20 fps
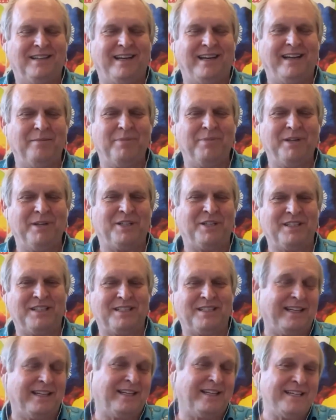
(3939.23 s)
ambitious,
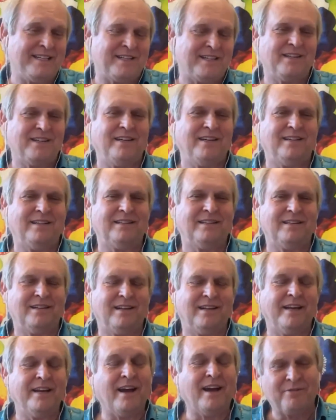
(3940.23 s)
at least
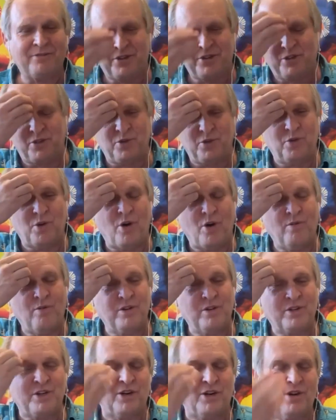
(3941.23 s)
enough to
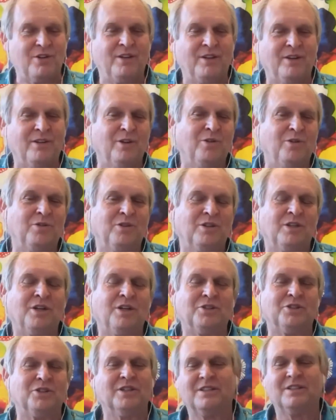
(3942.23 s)
overturn their local
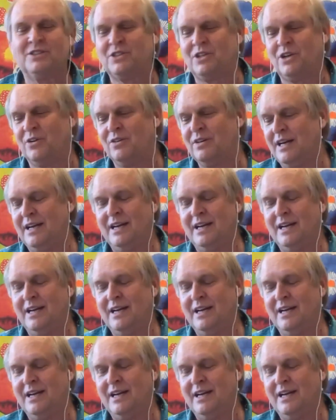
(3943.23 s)
culture. So